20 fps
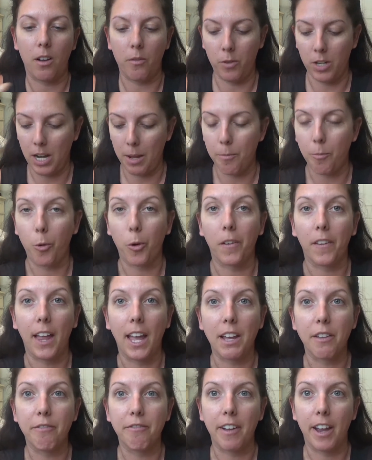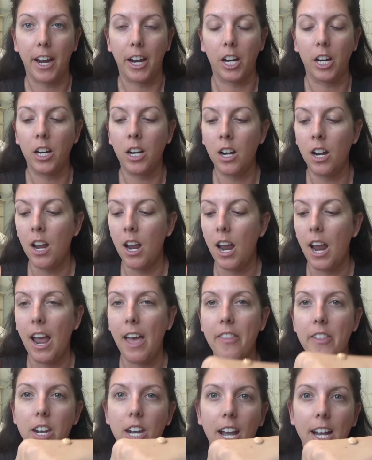I'm more like fair.
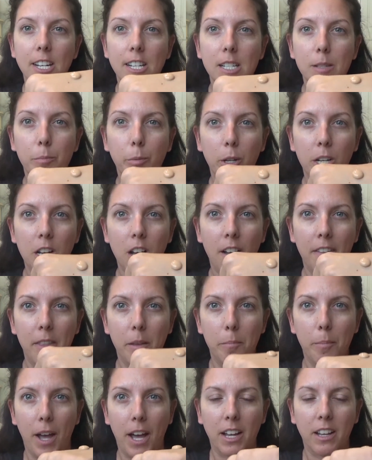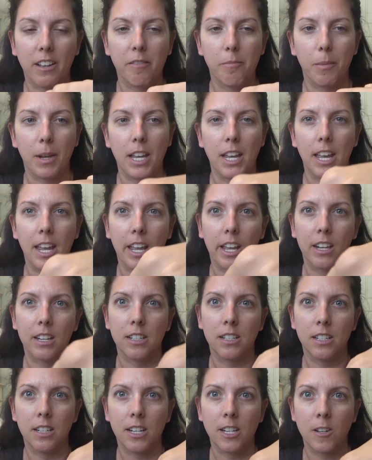And then I just put it on the back of my
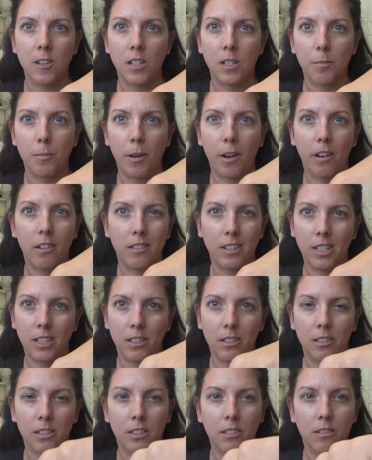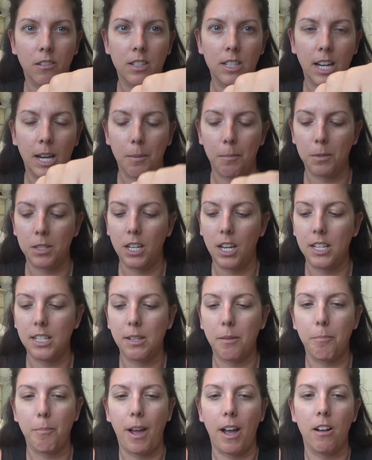hand. I use about, a little dime size
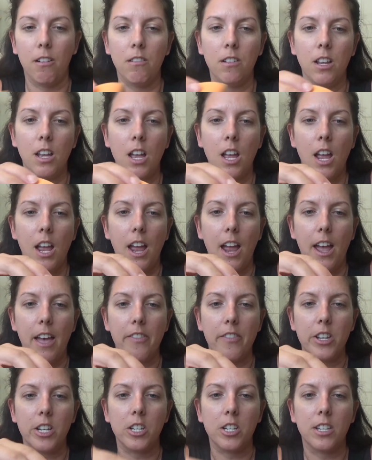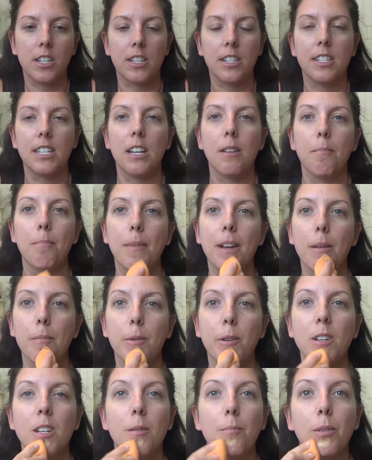amount, and then just dip my
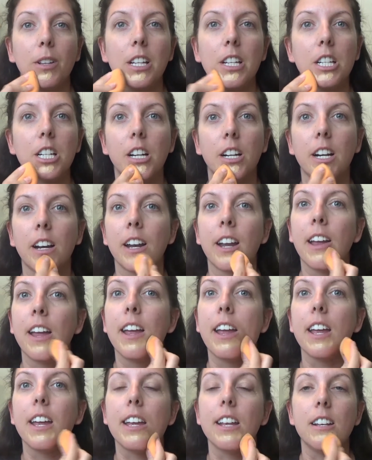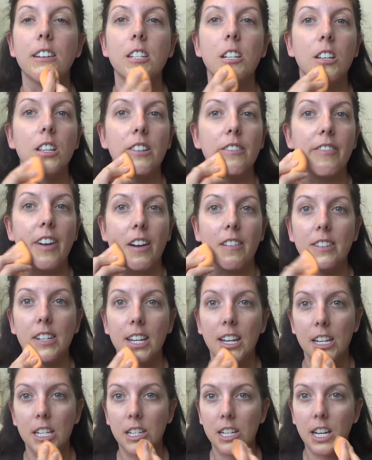beauty blender into the
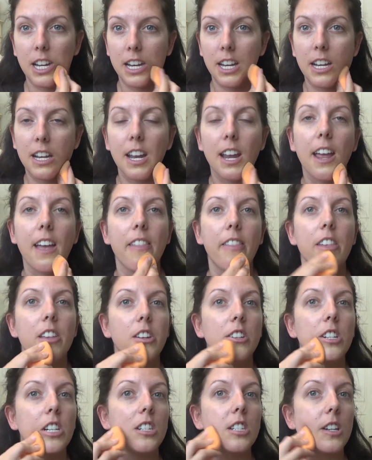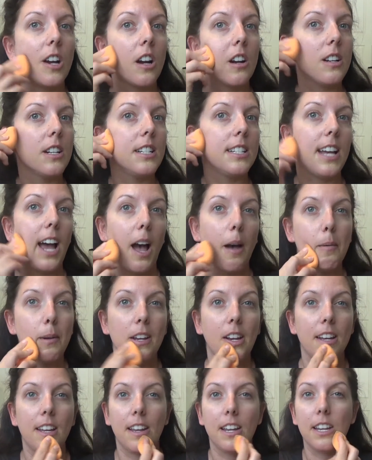foundation and then just start
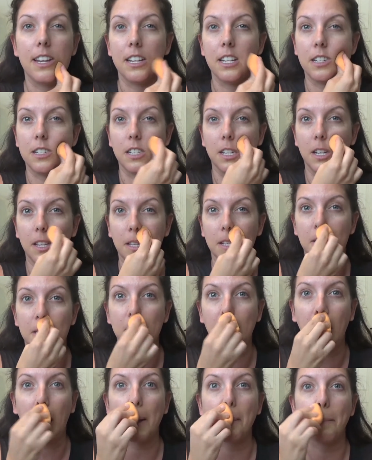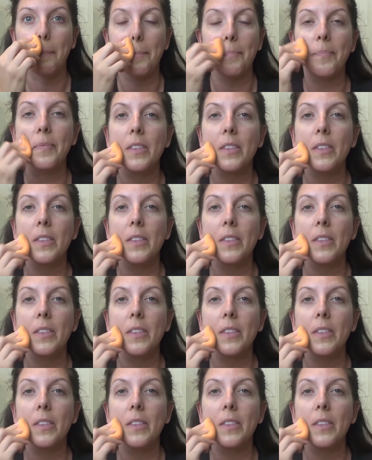dabbing it into the skin.